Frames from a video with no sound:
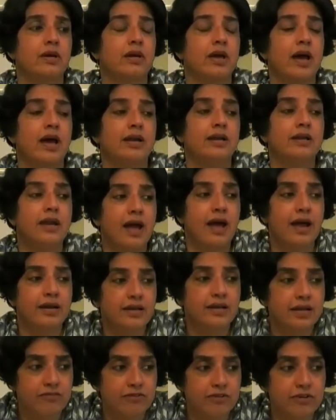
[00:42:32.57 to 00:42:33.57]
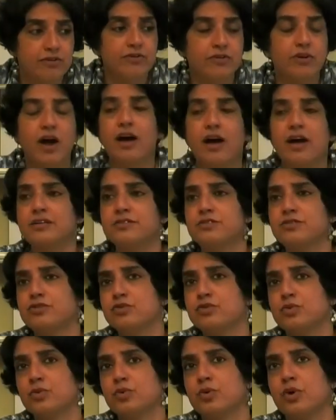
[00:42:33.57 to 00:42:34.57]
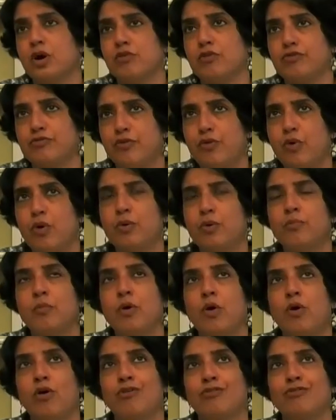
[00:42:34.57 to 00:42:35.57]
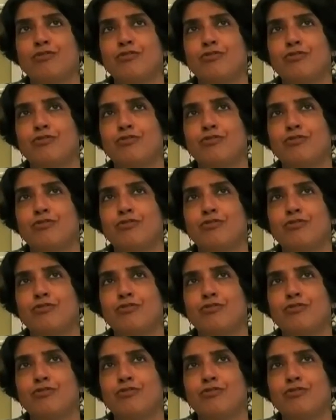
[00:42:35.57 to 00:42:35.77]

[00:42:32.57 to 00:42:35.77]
and given rise to a form of